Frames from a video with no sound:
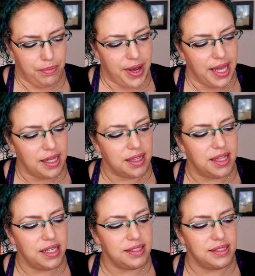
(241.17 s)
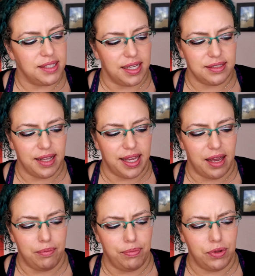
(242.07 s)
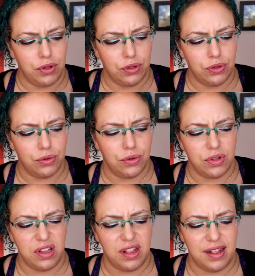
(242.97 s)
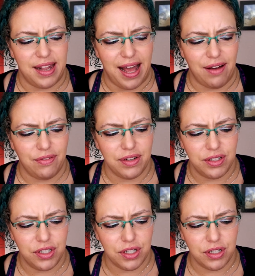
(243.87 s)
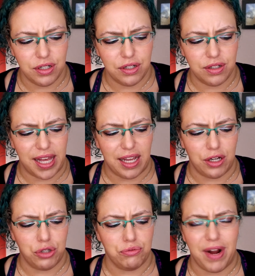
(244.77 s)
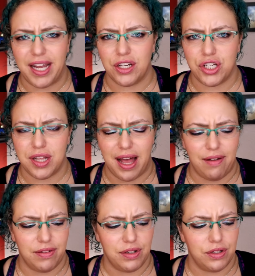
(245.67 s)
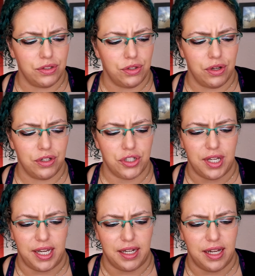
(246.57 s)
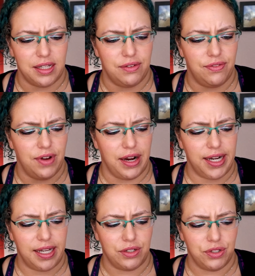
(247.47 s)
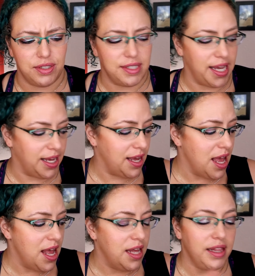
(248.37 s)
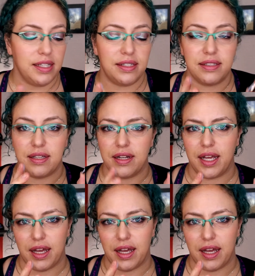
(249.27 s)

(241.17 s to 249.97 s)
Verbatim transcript: but this is like a blue blue lavender, like a grayish lavender sort of sheen. It's very interesting. This is an